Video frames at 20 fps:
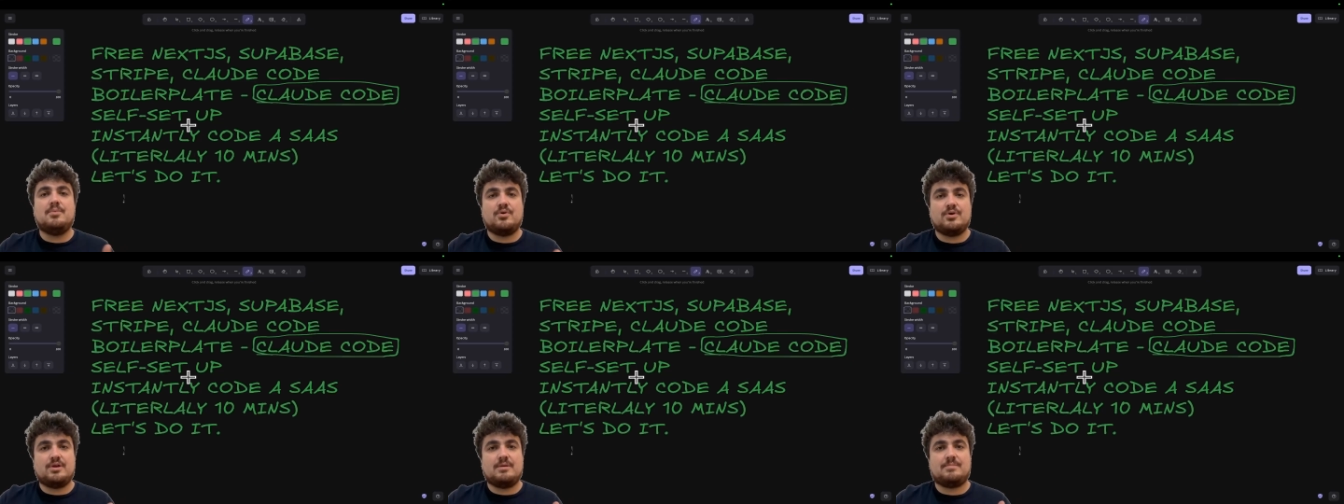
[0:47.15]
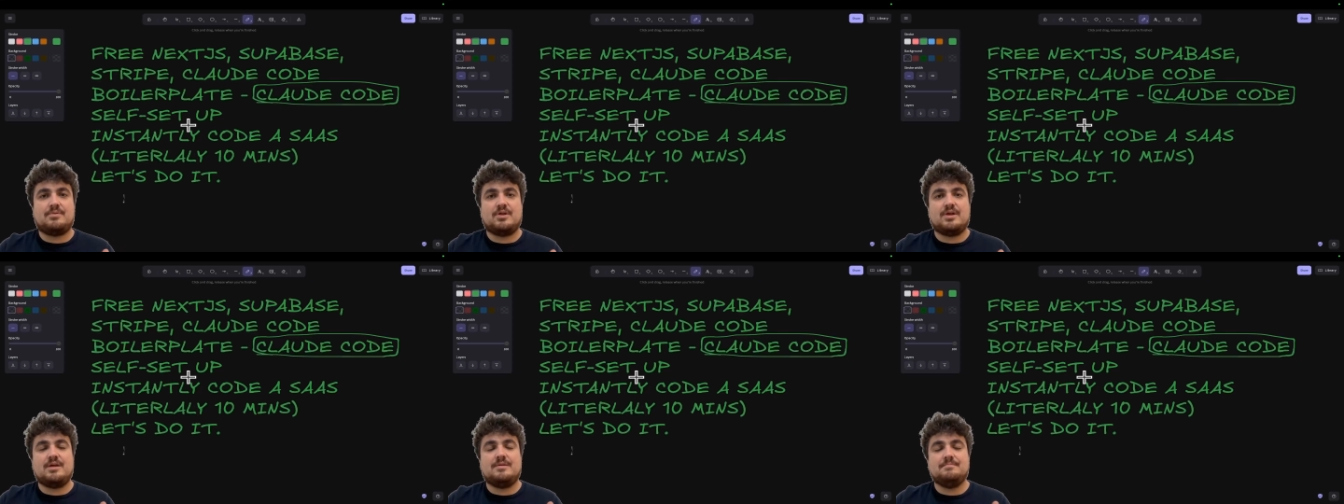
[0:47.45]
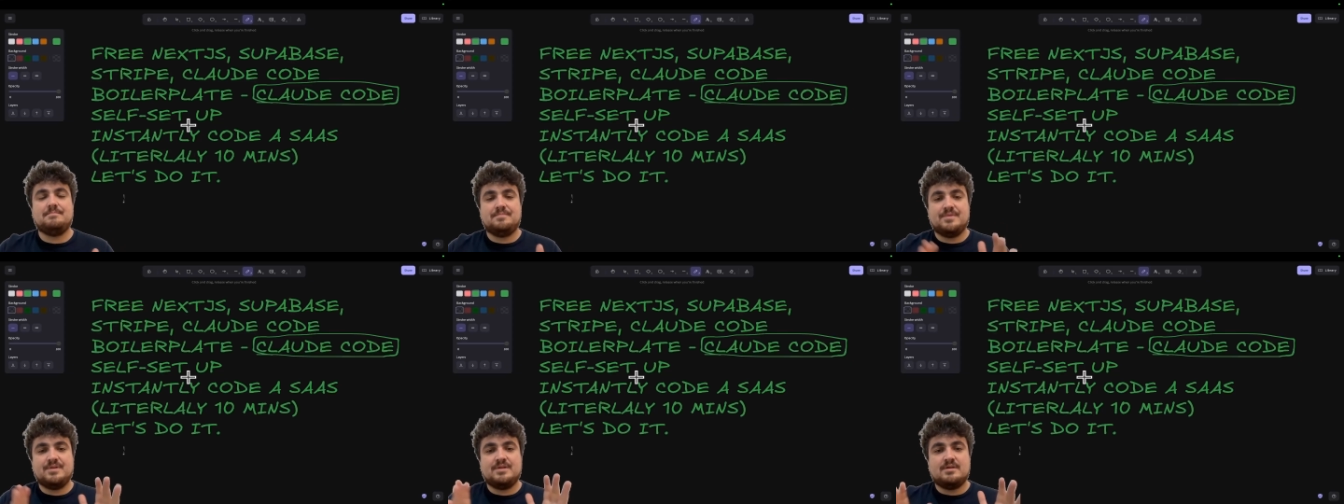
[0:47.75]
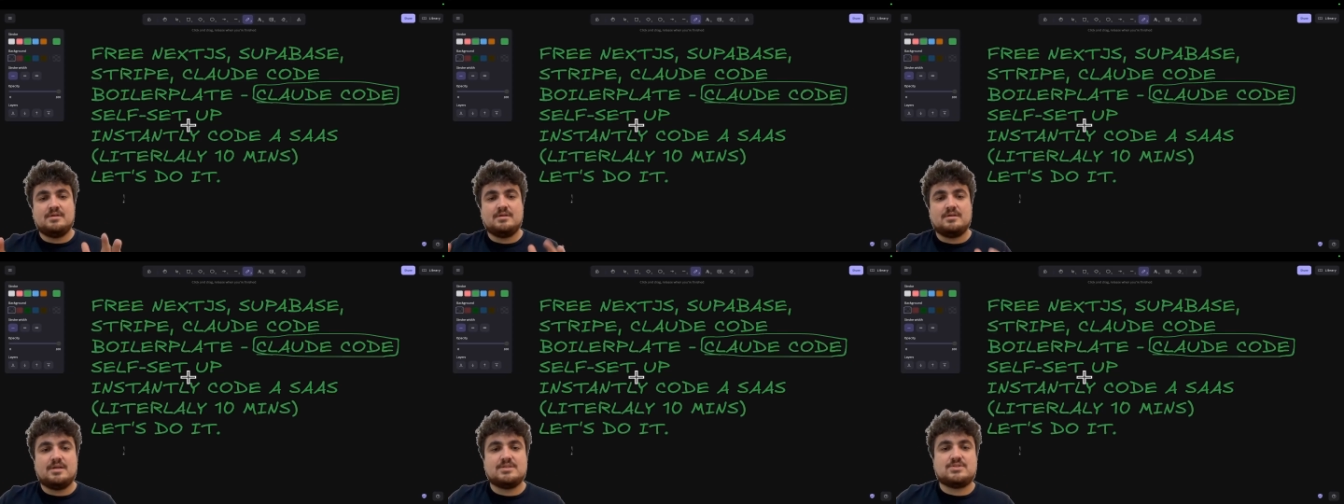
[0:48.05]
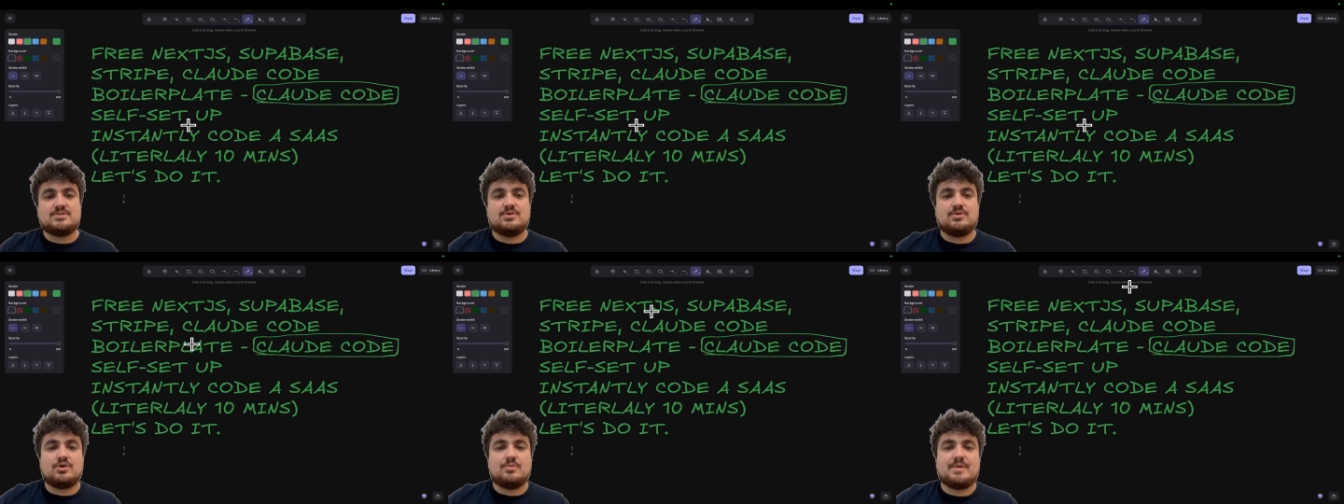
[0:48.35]
boilerplate.
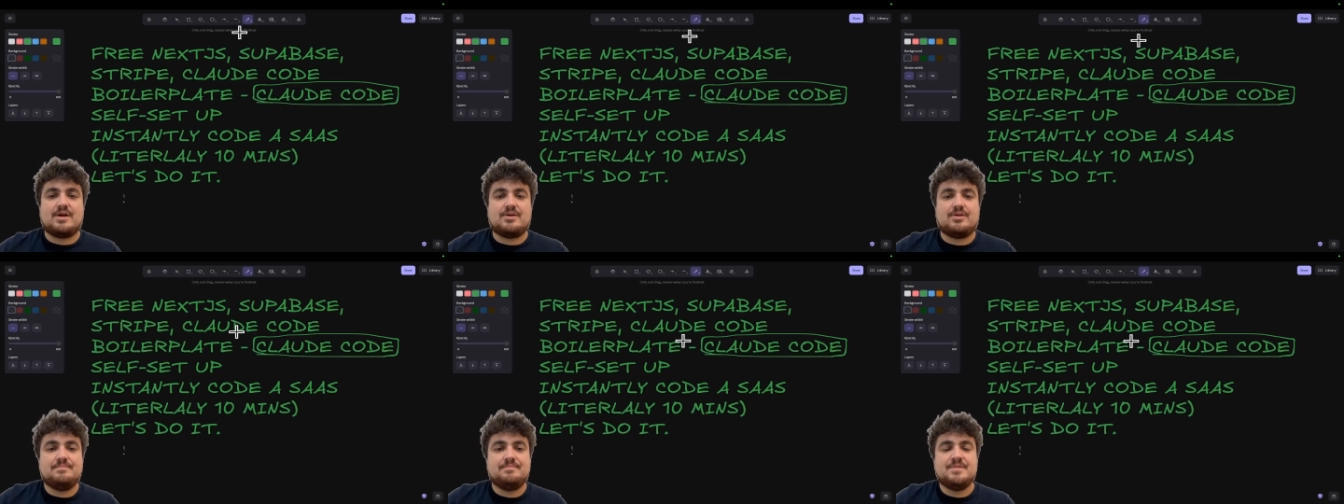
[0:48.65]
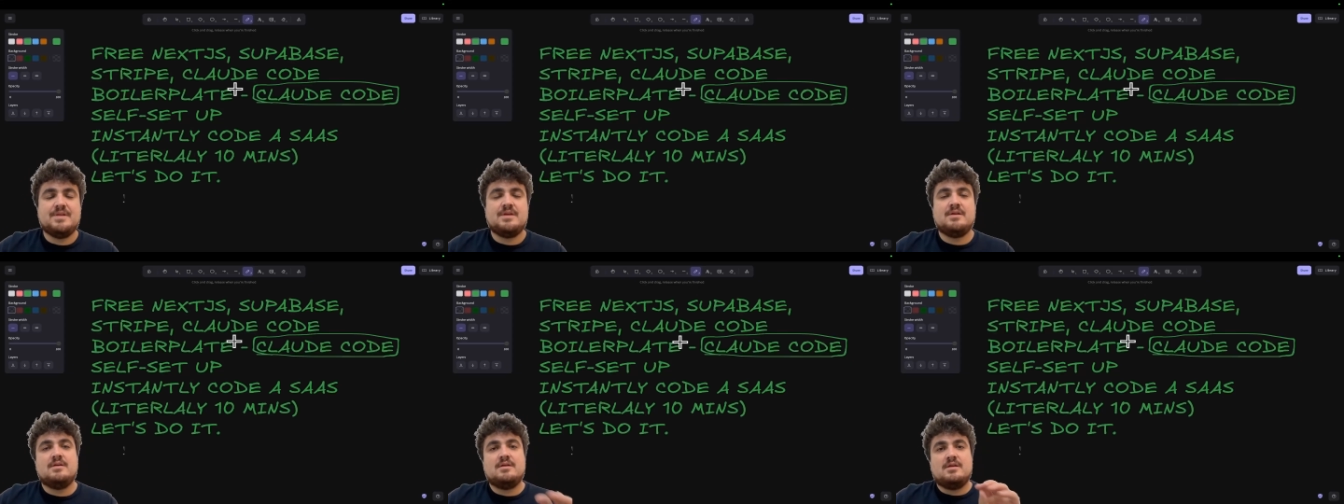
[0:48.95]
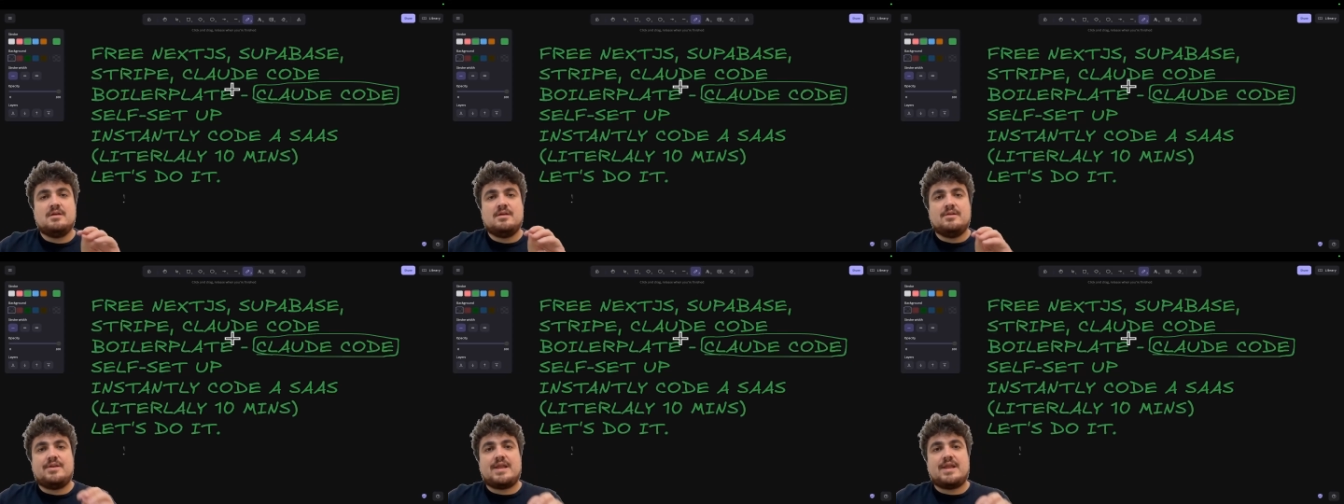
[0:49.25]
Let's talk about it.